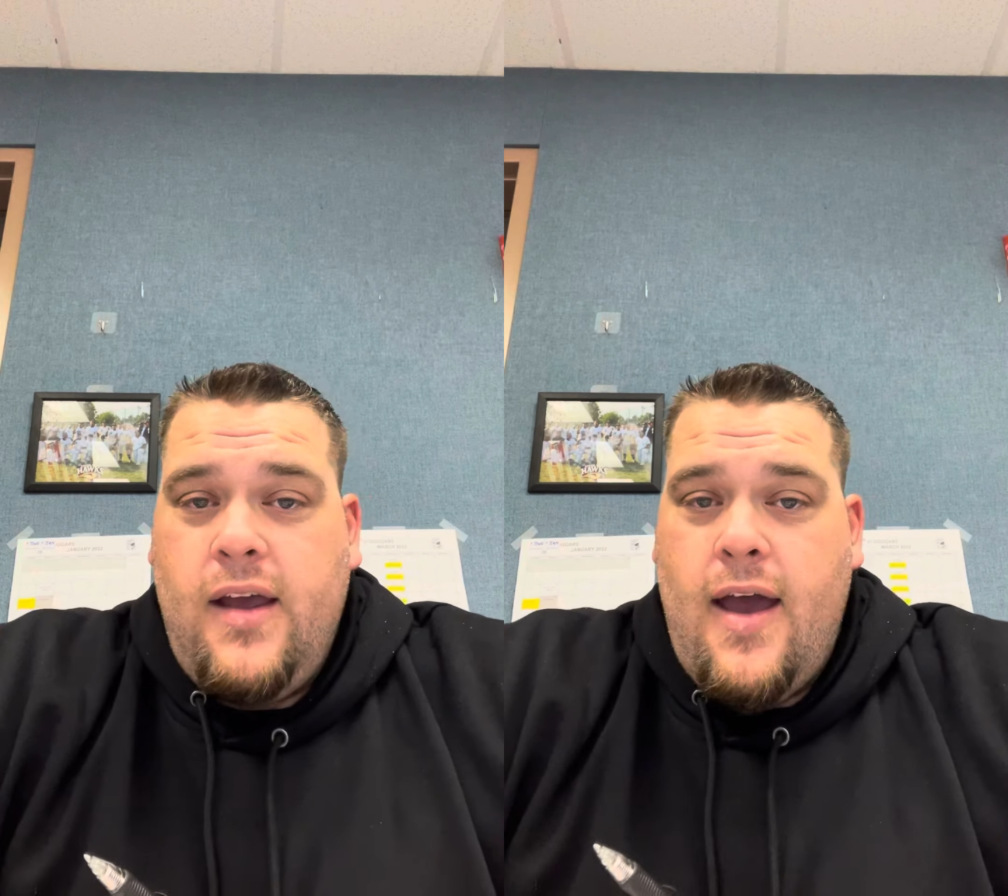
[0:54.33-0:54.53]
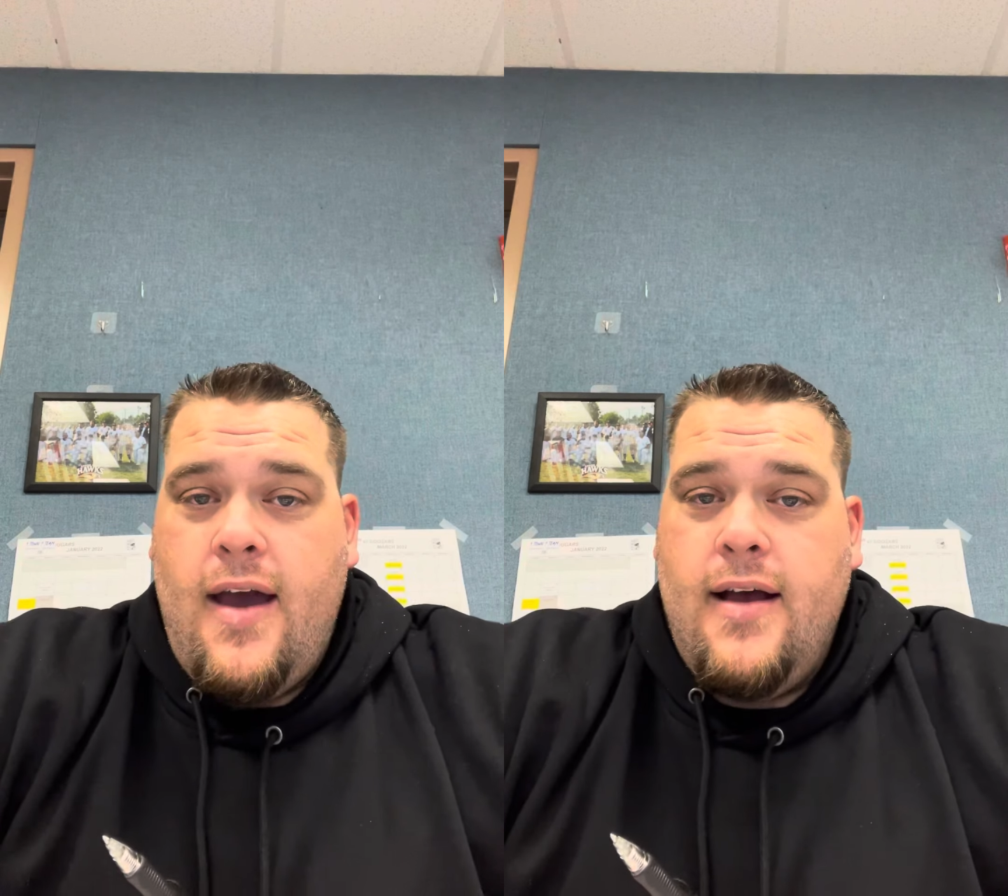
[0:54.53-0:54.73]

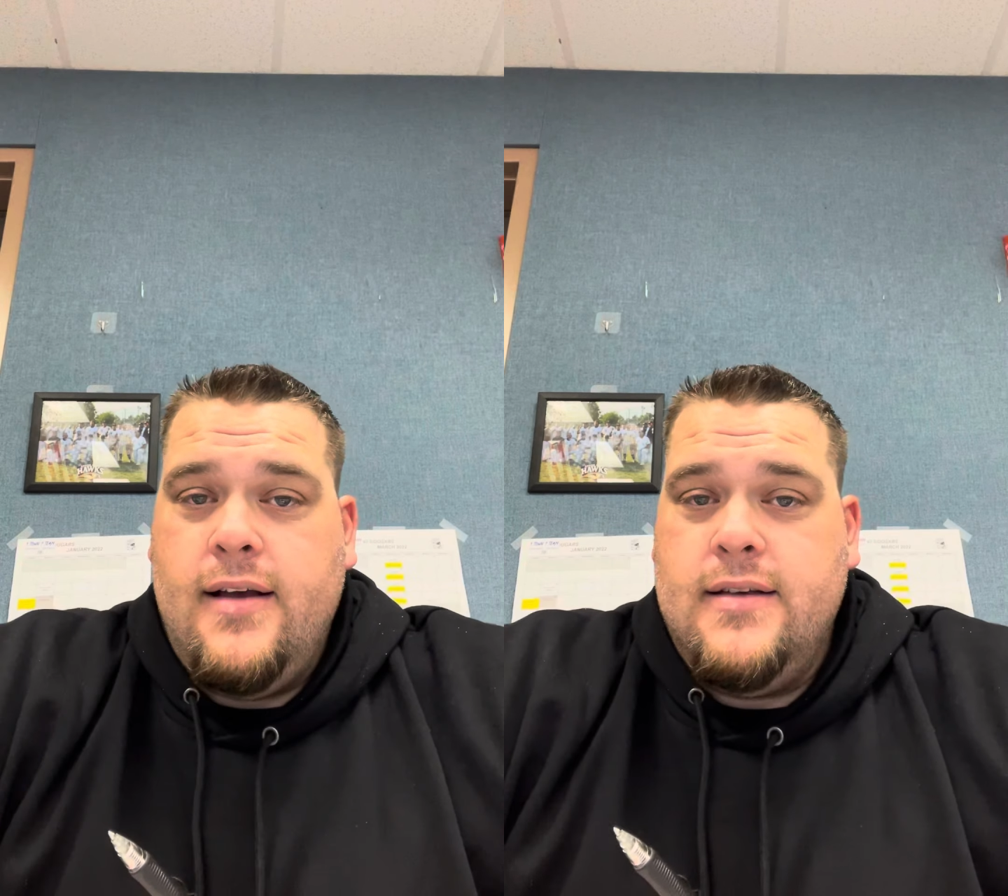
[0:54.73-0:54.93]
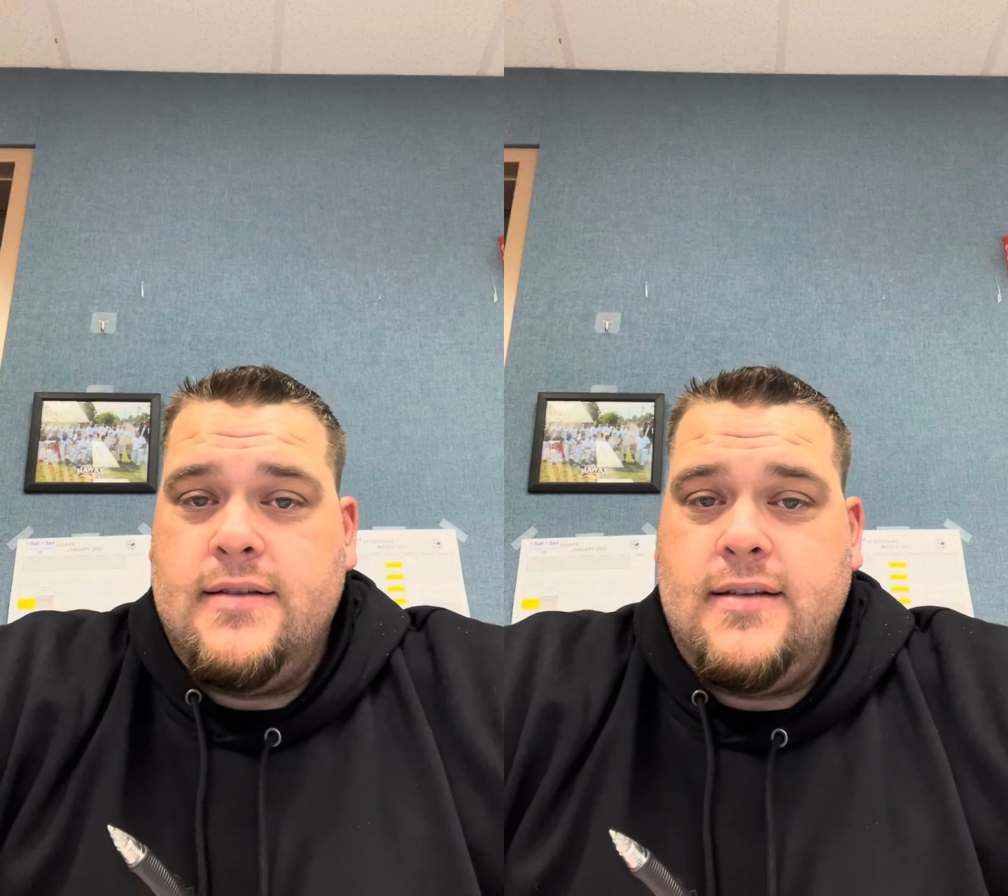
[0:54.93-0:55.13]

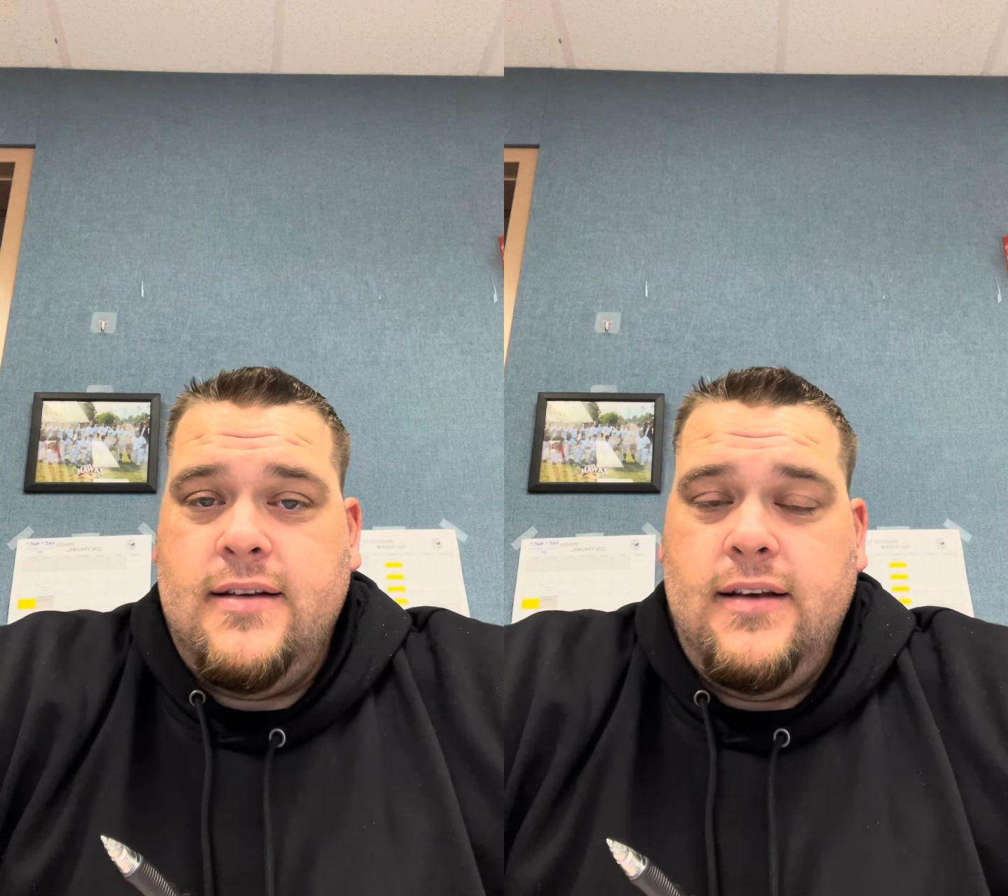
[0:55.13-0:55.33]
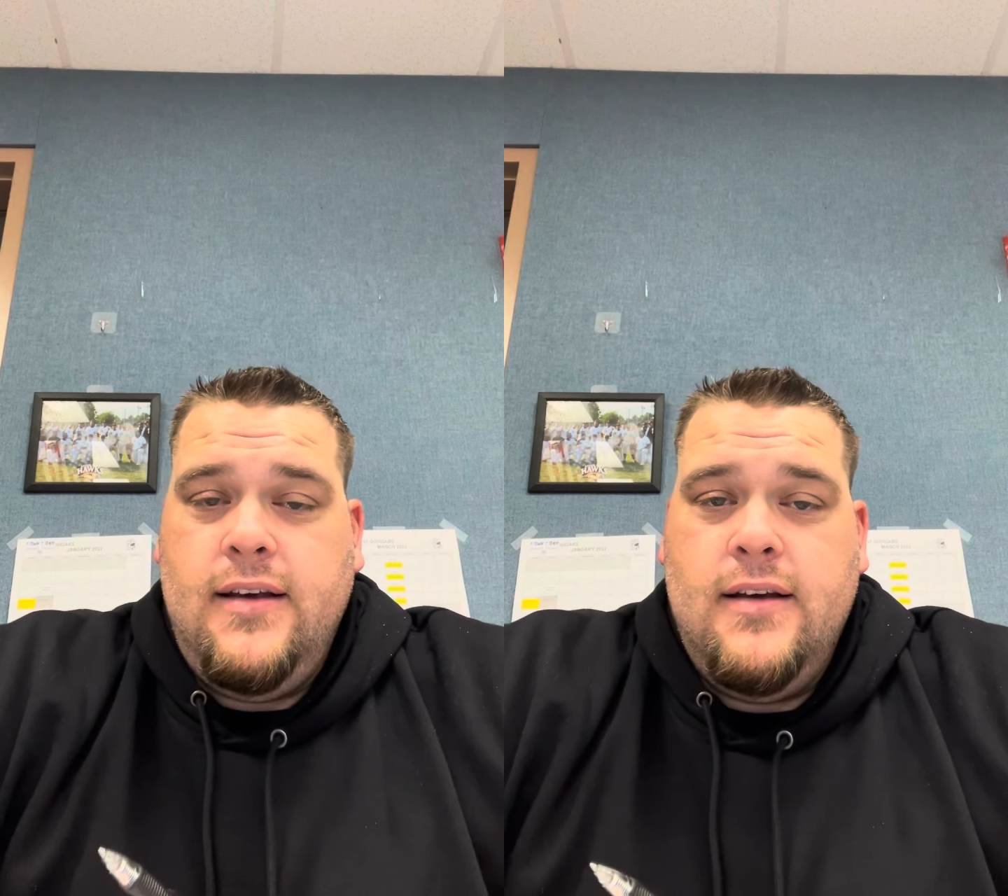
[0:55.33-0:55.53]
as
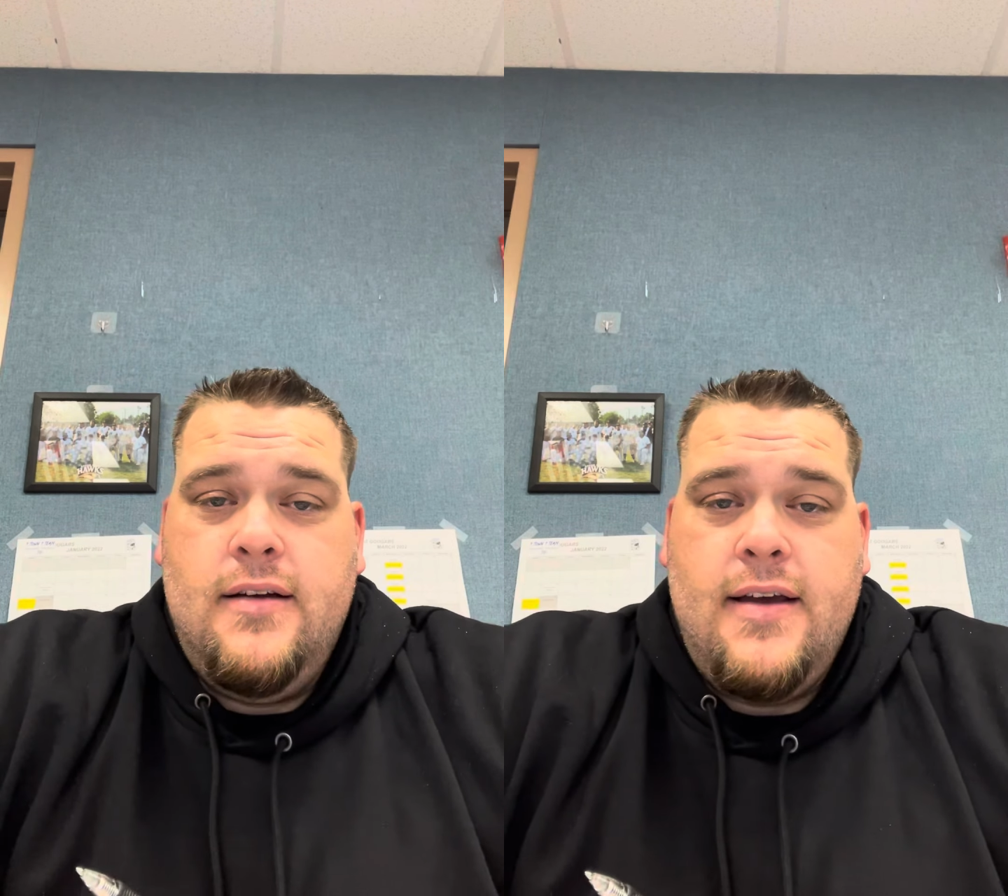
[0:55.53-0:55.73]
the